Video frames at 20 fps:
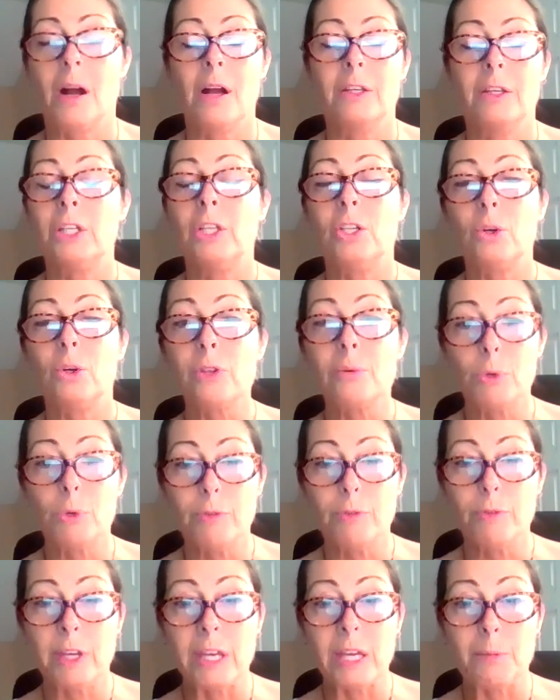you know the
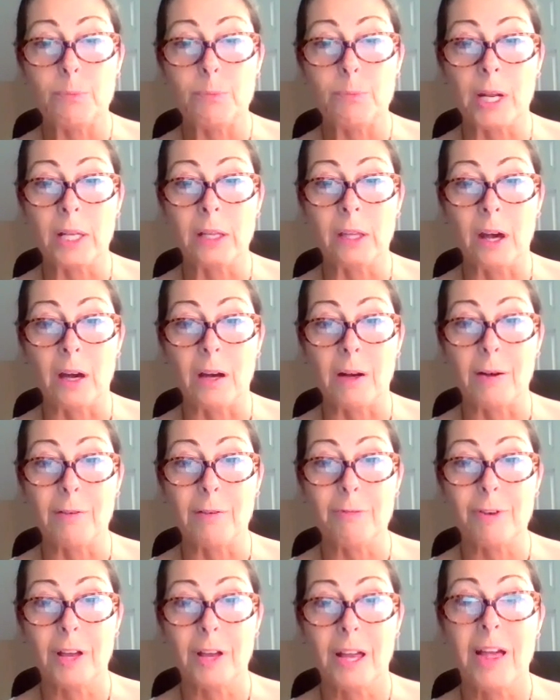movie Eat, Pray,
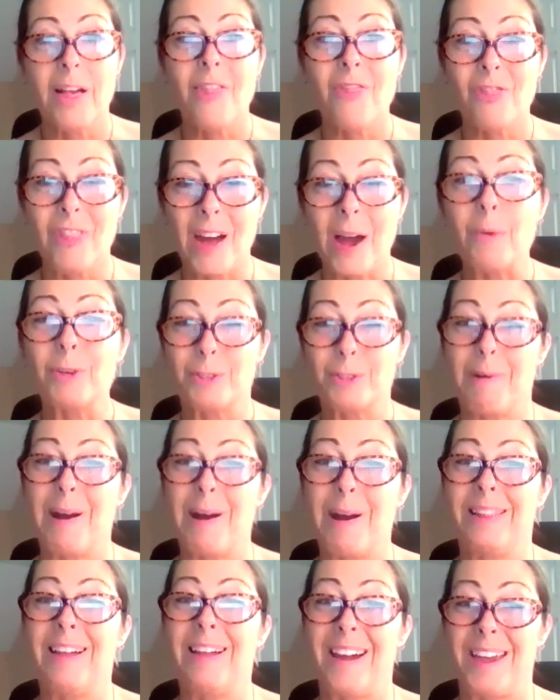Love? That was my
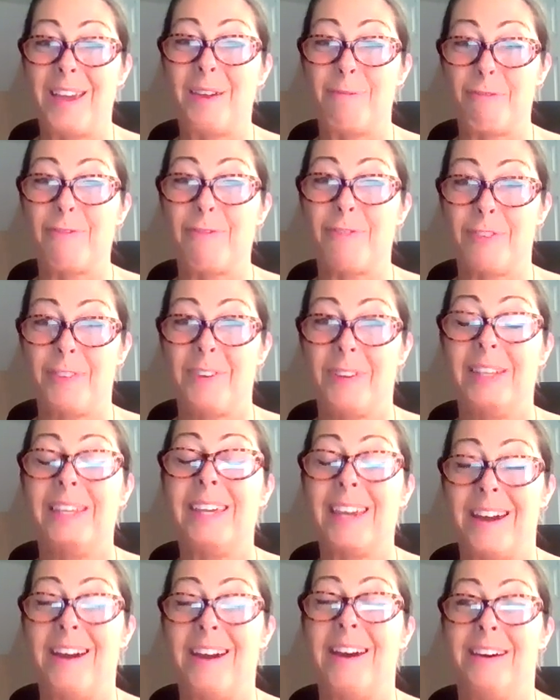life.
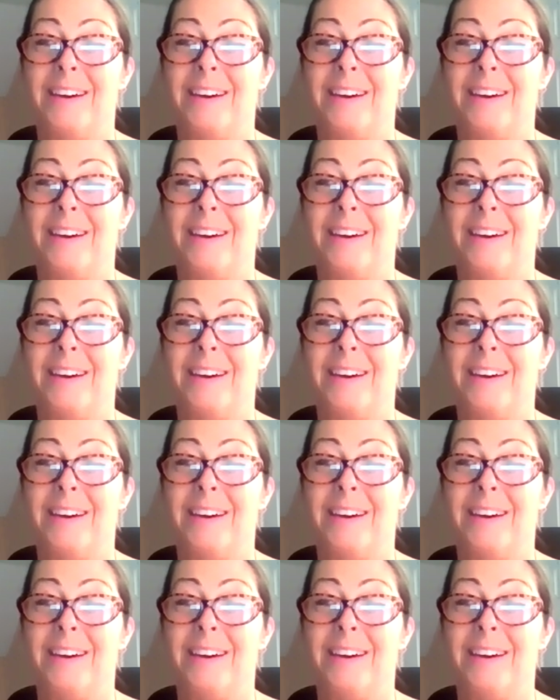Yeah.